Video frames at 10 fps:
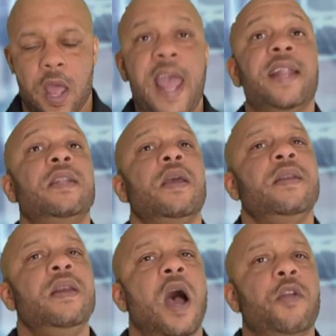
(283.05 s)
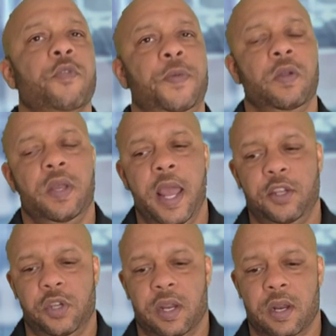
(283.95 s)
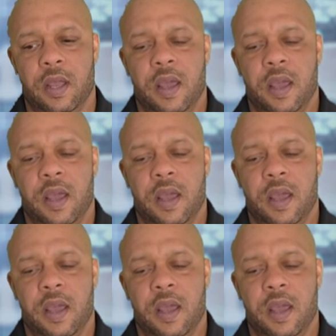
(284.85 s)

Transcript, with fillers: and non-repudiation,